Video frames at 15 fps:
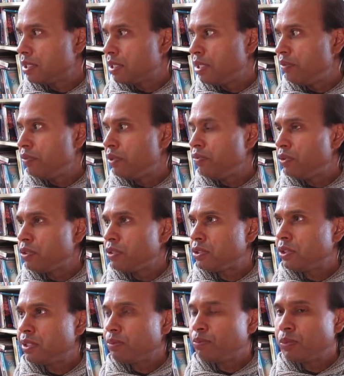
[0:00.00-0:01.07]
And even if you're
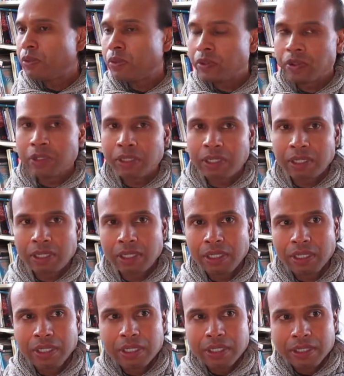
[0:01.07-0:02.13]
doing more,
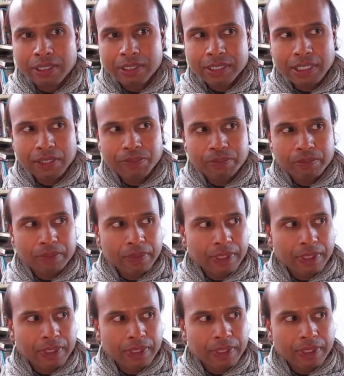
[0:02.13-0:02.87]
you see,